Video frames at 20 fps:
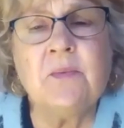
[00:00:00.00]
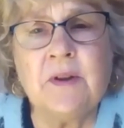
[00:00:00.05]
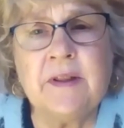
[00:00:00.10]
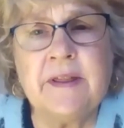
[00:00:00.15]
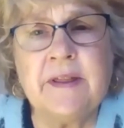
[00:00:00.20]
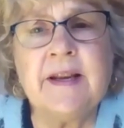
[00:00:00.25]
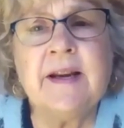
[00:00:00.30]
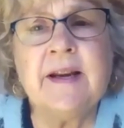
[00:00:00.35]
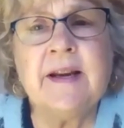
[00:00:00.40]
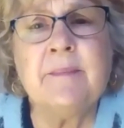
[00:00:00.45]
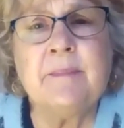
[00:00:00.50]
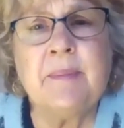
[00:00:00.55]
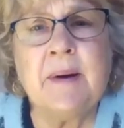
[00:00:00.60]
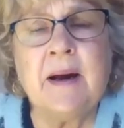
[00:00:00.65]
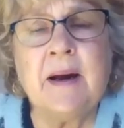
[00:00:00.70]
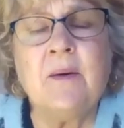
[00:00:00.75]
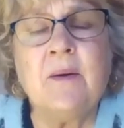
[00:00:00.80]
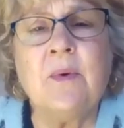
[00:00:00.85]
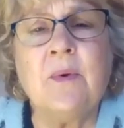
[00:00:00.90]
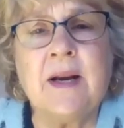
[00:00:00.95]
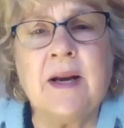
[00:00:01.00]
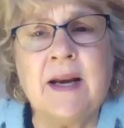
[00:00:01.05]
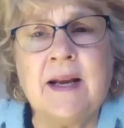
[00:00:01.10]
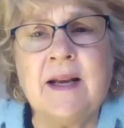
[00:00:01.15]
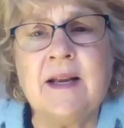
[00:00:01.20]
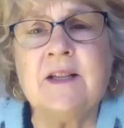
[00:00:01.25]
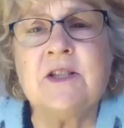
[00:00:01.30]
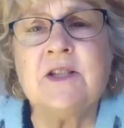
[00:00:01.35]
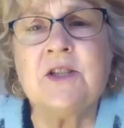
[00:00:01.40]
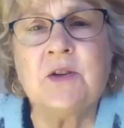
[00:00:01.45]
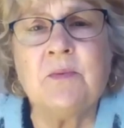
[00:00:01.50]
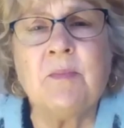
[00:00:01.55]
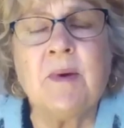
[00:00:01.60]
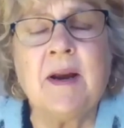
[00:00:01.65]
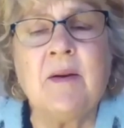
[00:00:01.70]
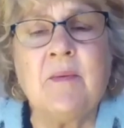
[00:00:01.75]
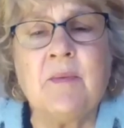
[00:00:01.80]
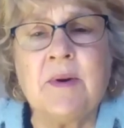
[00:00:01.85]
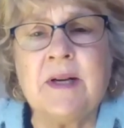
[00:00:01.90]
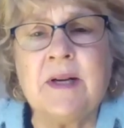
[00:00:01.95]
Well, think about what else you
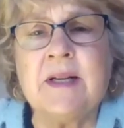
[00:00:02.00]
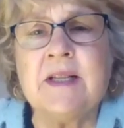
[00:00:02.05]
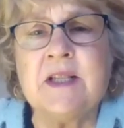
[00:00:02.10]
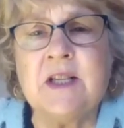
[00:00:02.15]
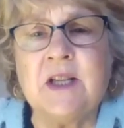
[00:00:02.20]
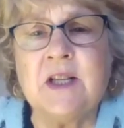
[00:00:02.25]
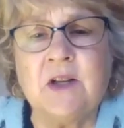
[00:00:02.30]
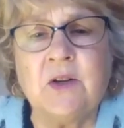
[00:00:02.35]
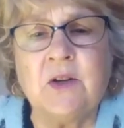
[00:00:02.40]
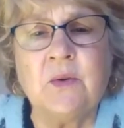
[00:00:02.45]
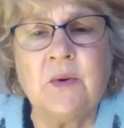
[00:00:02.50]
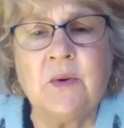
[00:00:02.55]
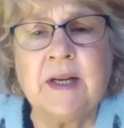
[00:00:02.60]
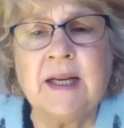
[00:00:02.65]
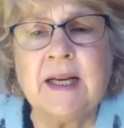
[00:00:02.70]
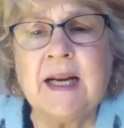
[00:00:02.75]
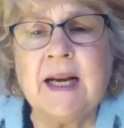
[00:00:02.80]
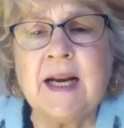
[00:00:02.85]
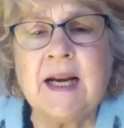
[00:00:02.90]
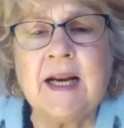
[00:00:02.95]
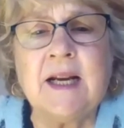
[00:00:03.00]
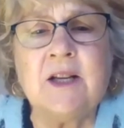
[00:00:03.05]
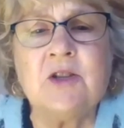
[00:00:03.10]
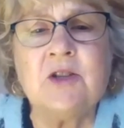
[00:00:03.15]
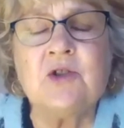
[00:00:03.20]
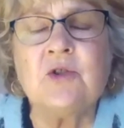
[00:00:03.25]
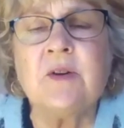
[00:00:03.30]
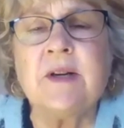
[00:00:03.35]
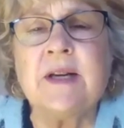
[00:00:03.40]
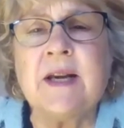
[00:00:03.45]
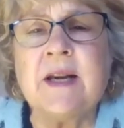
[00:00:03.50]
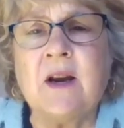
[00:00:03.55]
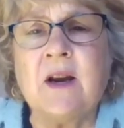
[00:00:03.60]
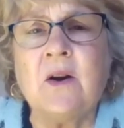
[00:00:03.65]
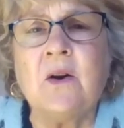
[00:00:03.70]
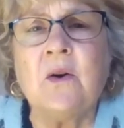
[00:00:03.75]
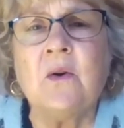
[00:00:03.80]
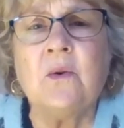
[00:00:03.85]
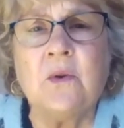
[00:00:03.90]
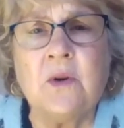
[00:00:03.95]
might want to do and let Country
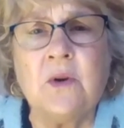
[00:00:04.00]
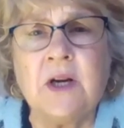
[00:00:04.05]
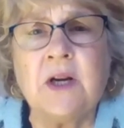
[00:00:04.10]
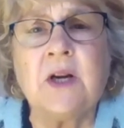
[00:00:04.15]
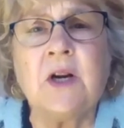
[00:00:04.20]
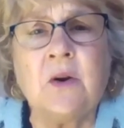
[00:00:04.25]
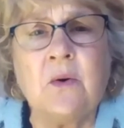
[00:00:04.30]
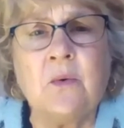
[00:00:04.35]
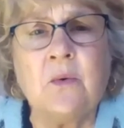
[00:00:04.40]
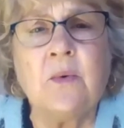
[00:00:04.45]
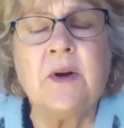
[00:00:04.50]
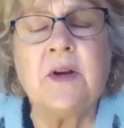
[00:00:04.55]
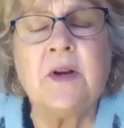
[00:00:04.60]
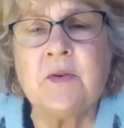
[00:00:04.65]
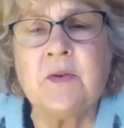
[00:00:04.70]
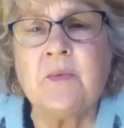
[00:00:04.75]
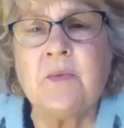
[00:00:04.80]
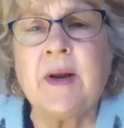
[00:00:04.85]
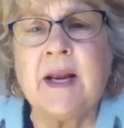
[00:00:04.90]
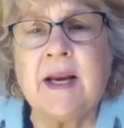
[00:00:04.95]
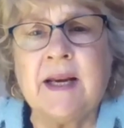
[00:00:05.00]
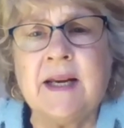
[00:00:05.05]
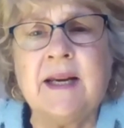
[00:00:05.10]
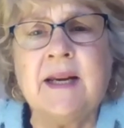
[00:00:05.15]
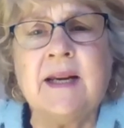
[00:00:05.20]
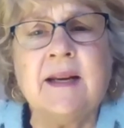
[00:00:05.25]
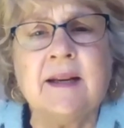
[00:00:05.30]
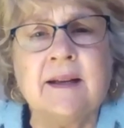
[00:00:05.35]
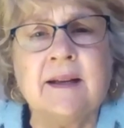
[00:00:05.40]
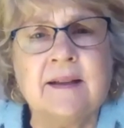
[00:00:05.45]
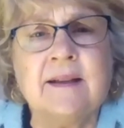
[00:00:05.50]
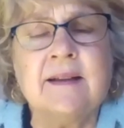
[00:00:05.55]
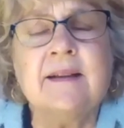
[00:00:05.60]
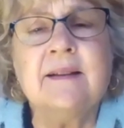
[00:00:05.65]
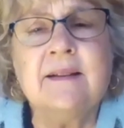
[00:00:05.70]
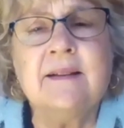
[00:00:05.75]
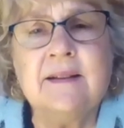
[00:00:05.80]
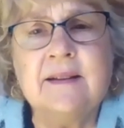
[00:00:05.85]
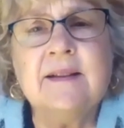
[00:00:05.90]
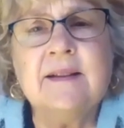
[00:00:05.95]
know, when you're ready, and
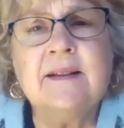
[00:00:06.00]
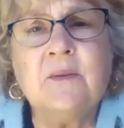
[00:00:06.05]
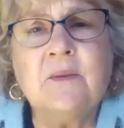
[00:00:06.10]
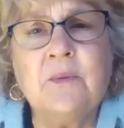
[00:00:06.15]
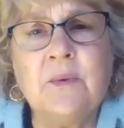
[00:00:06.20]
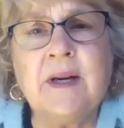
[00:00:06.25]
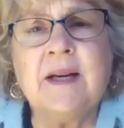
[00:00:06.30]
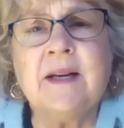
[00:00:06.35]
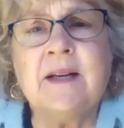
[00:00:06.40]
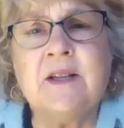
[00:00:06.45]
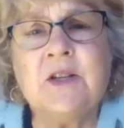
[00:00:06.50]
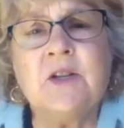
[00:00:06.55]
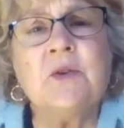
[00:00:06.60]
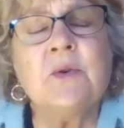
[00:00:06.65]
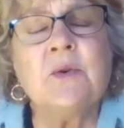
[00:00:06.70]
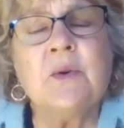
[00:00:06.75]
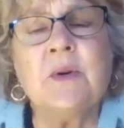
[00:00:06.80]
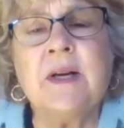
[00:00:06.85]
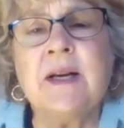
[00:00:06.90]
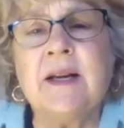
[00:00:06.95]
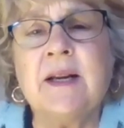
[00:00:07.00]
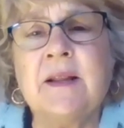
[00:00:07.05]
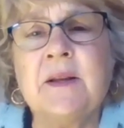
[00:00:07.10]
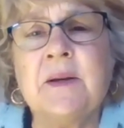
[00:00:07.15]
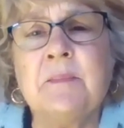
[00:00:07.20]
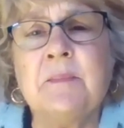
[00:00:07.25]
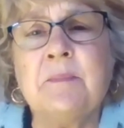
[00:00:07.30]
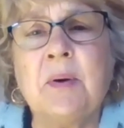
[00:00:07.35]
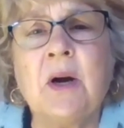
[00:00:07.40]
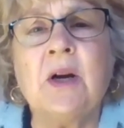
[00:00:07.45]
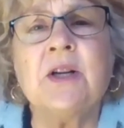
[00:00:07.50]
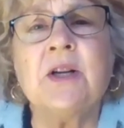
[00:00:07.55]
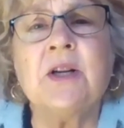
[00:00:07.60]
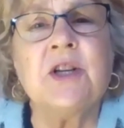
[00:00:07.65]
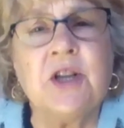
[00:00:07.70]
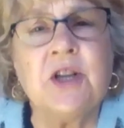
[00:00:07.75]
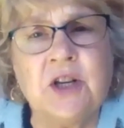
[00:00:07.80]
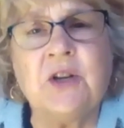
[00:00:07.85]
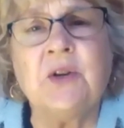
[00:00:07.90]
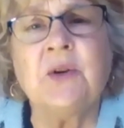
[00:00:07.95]
we can do another
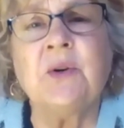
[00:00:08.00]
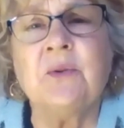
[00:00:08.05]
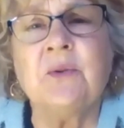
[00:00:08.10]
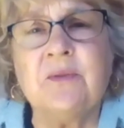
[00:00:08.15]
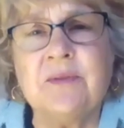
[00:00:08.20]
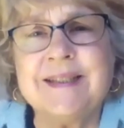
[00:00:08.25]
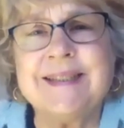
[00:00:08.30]
part 2.